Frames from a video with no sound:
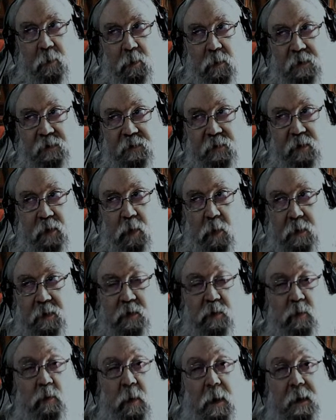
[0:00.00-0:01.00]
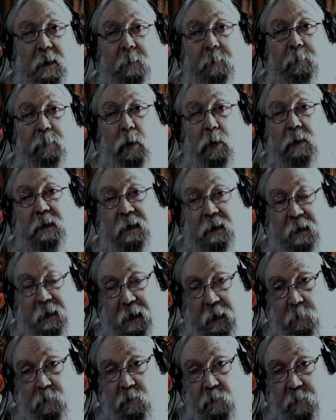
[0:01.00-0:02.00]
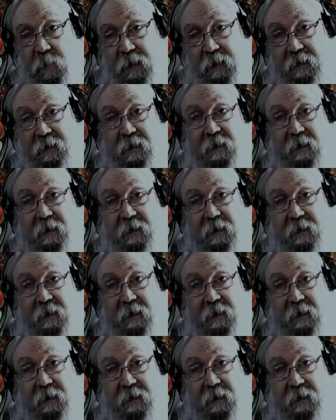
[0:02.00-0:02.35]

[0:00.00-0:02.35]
was going to write a book on how to make